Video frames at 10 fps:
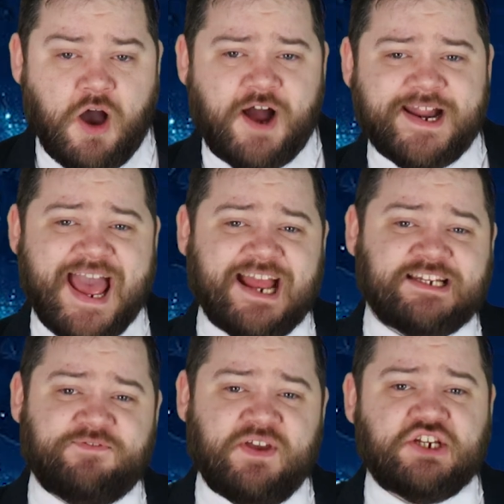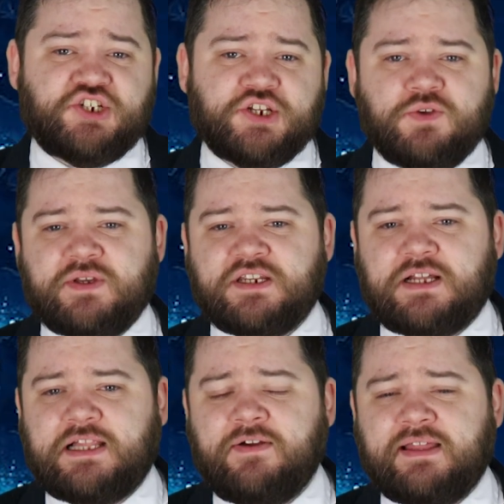On activation, you can
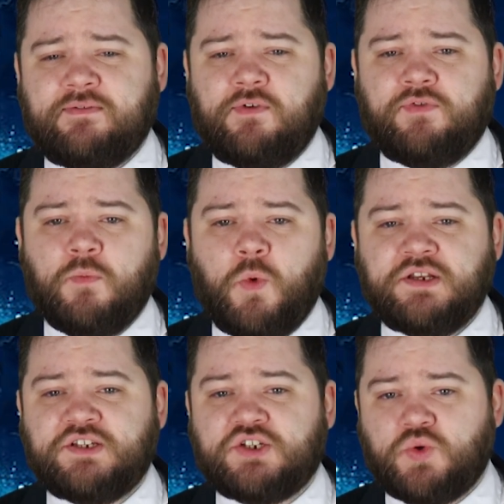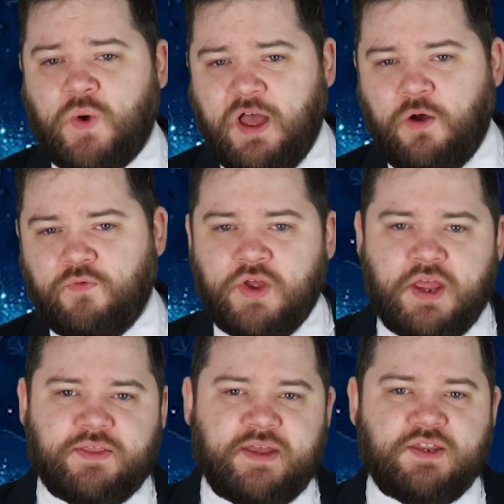declare a level from 1 to 12,
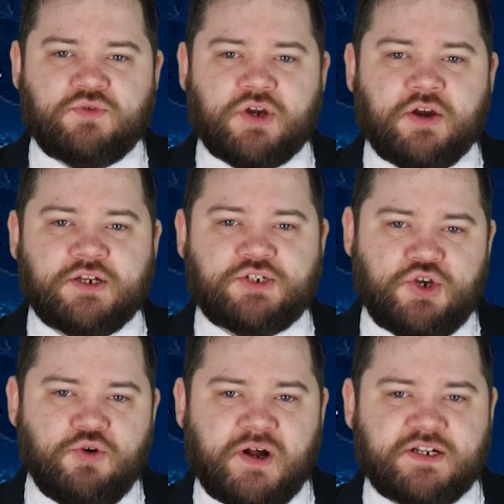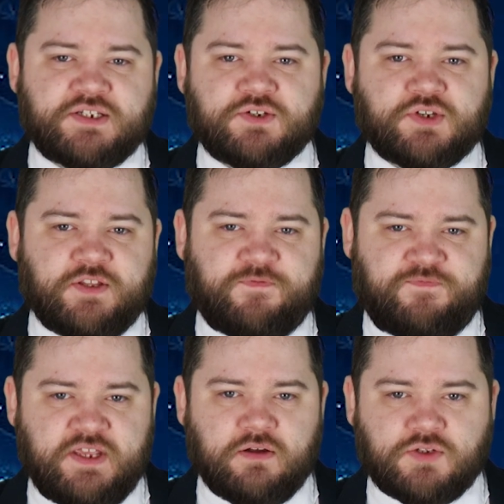then you target 2 monsters on the
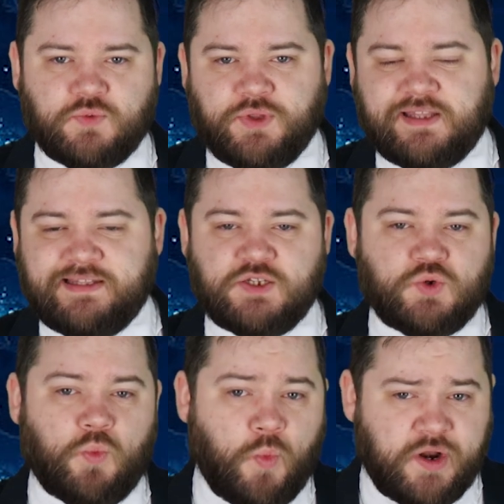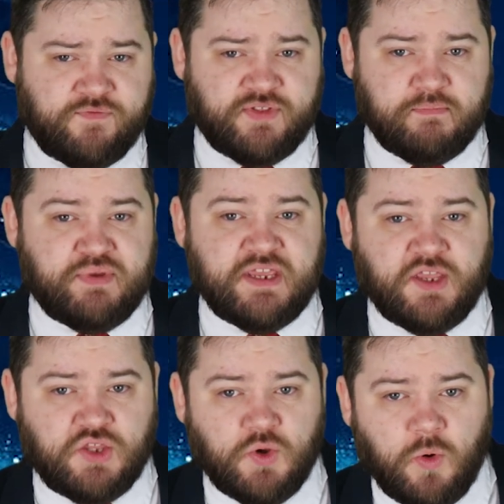field, with at least one of them
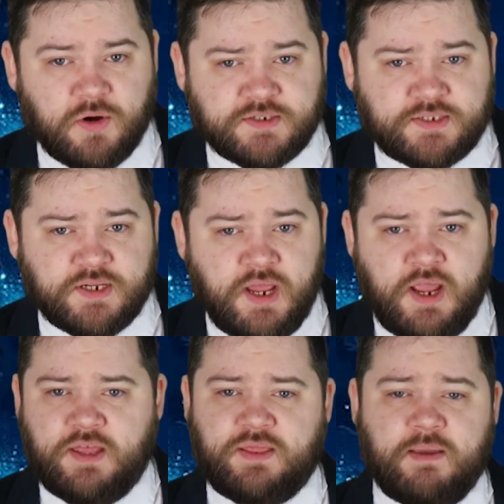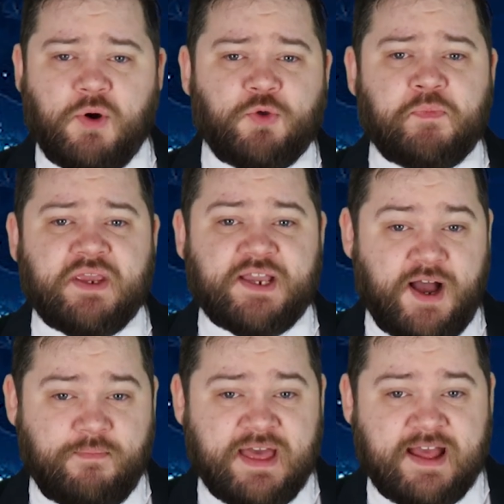being yours. They both
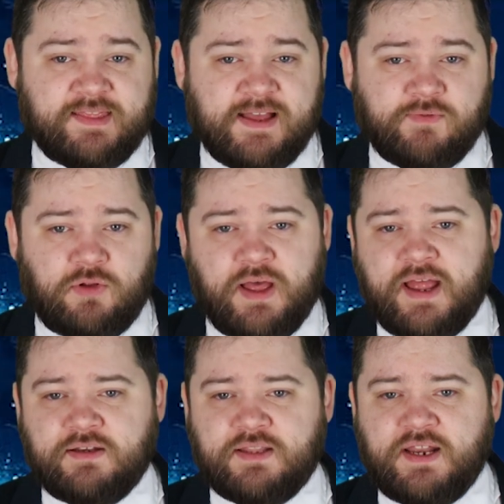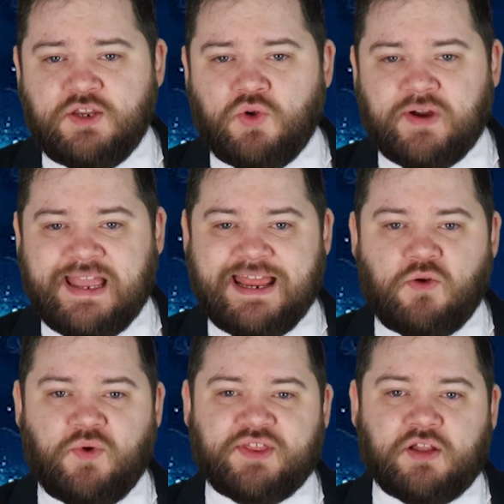become that level, and then you're hit
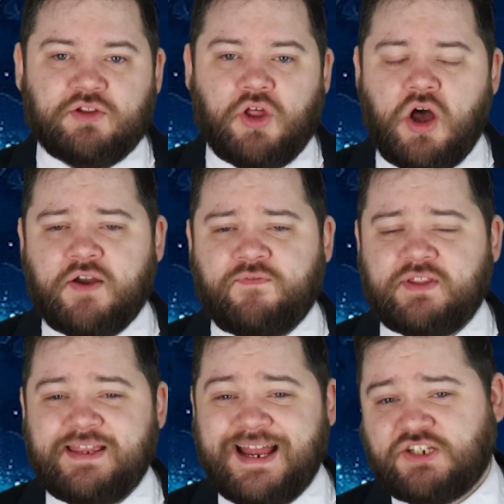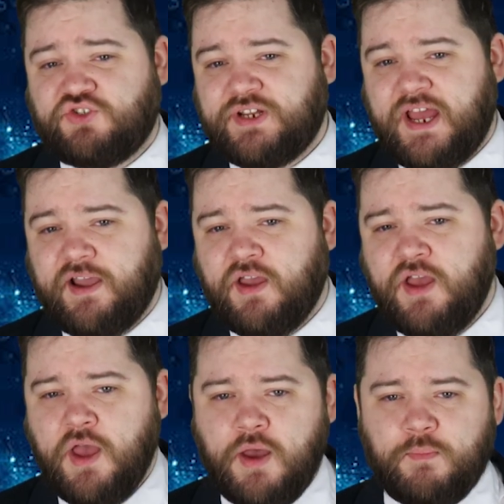with a lock for the extra deck,
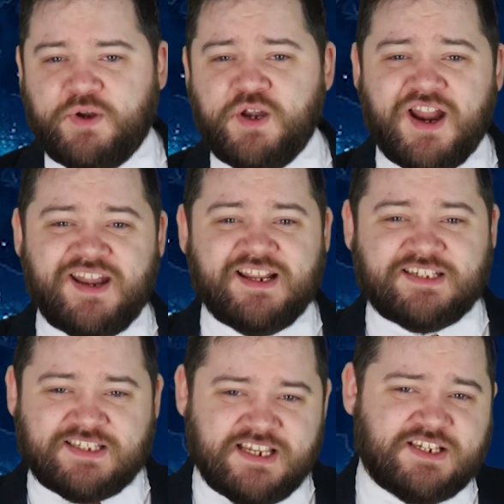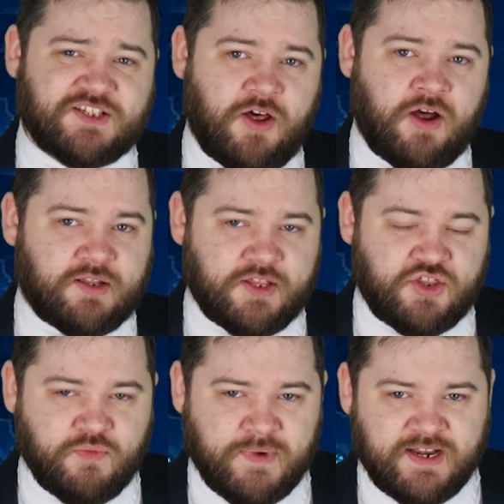but not an Exceeds lock
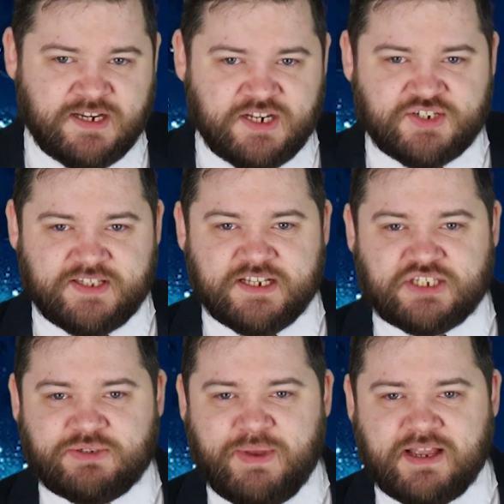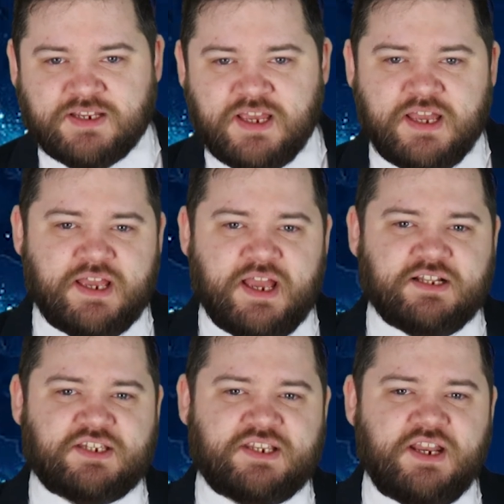like you might initially expect.
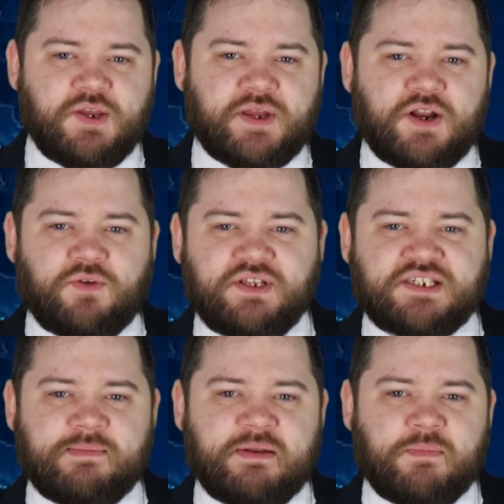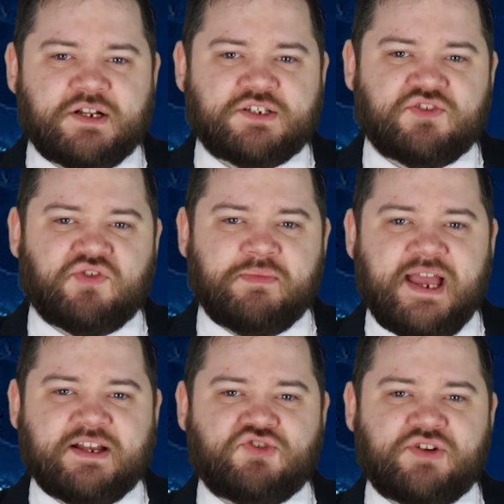Instead, you can only summon monsters from
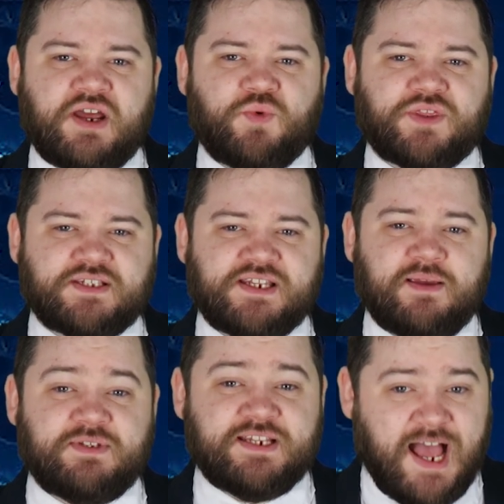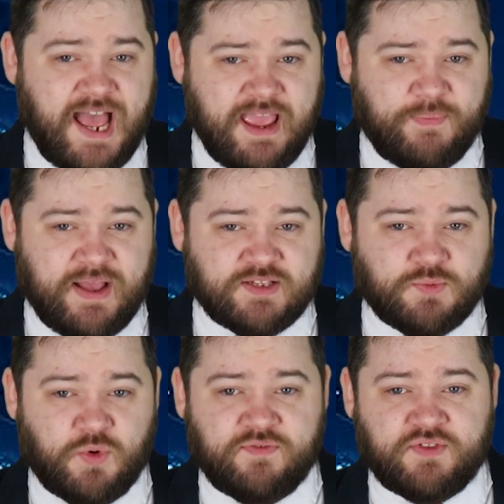the extra deck with the same type
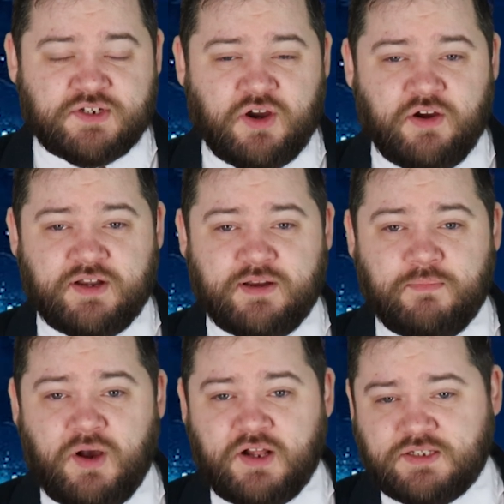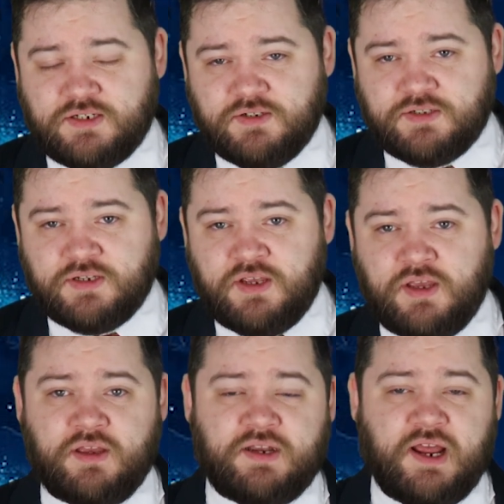as one of the targeted monsters.
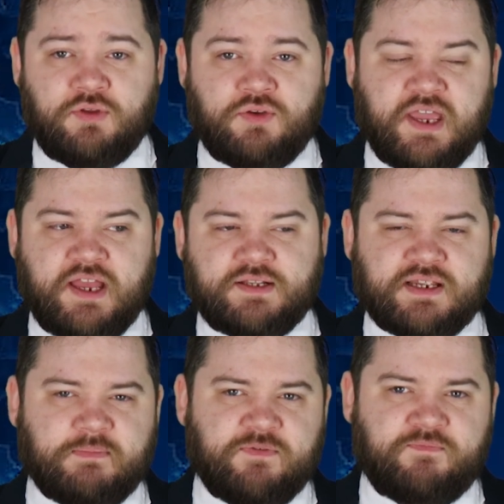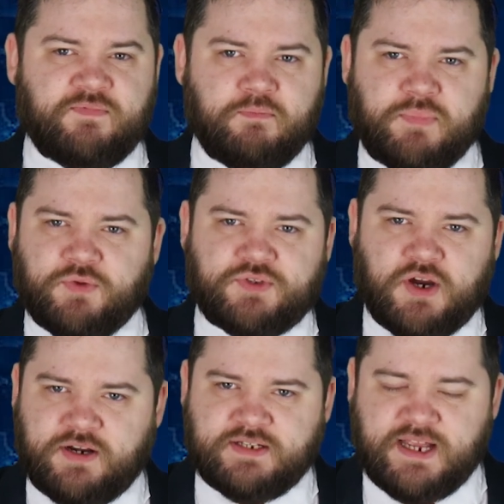Now, you can summon from both
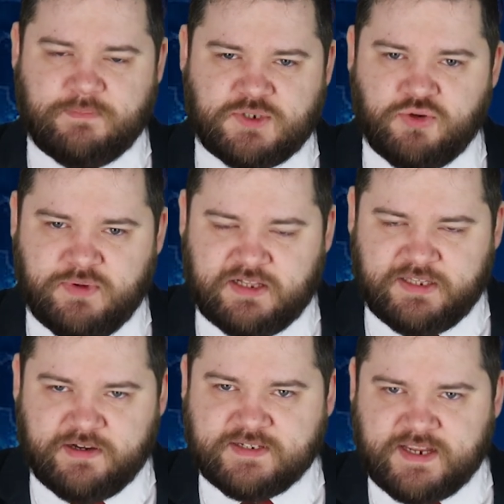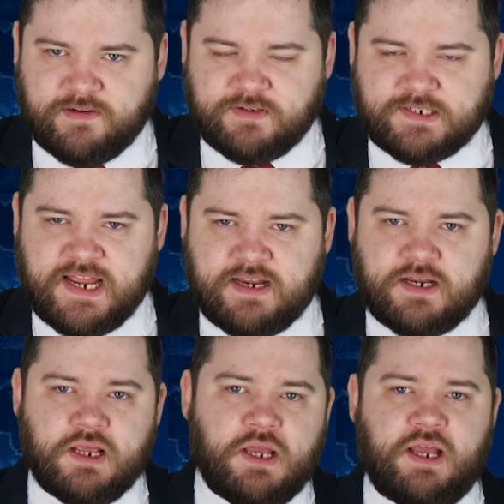targeted types, to be clear, as I understand
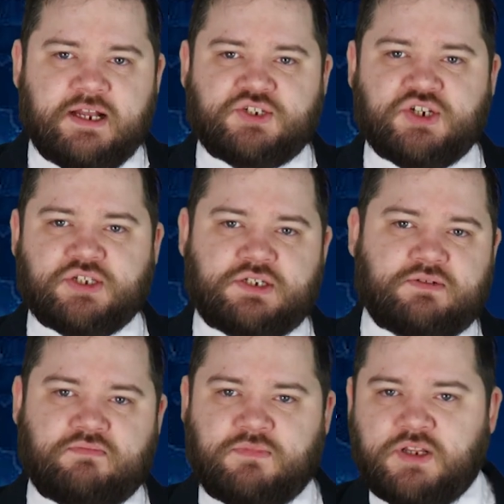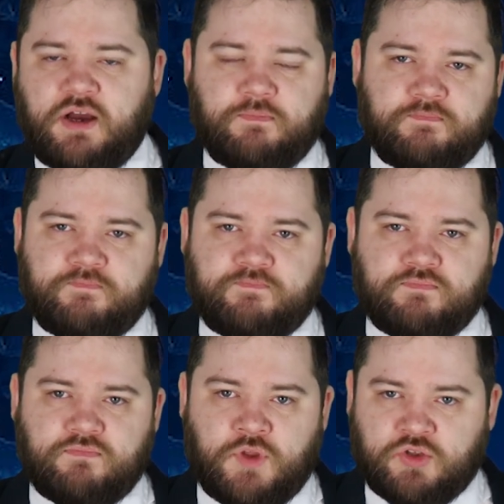it. It's just, you know,
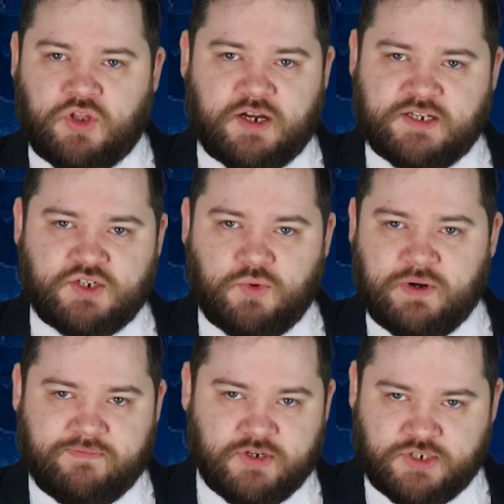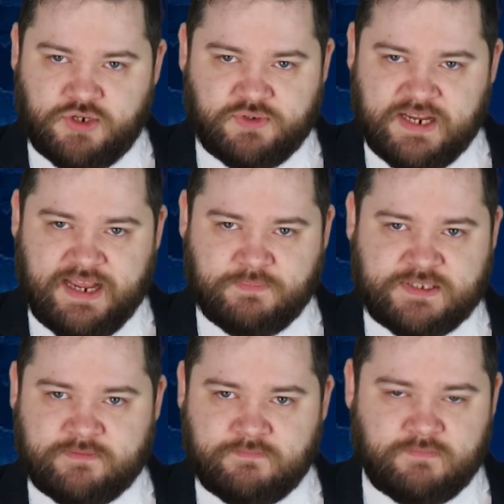you're locked into whatever 2
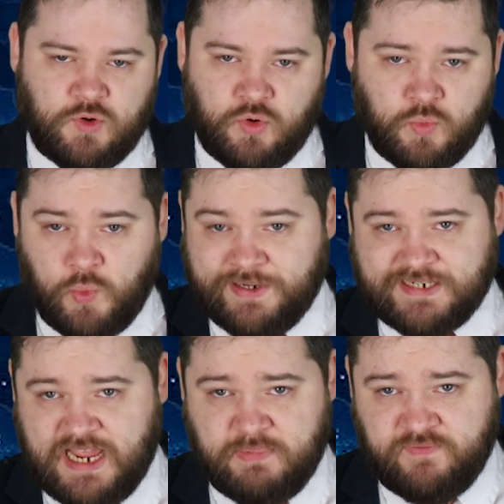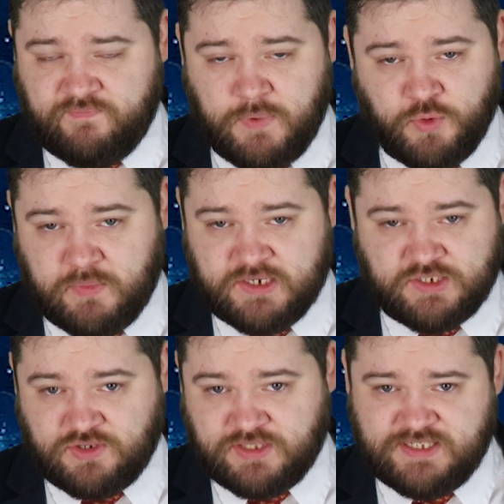types, or 1 type if both
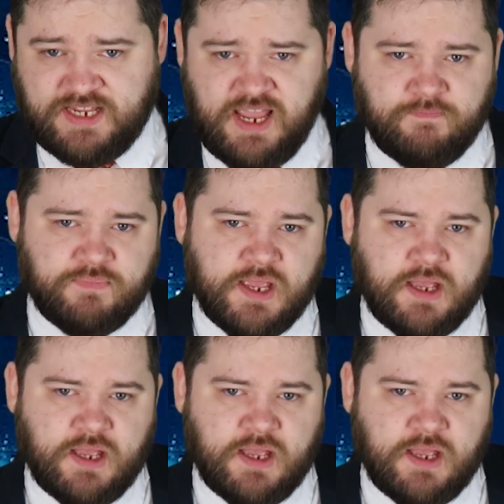monsters are the same.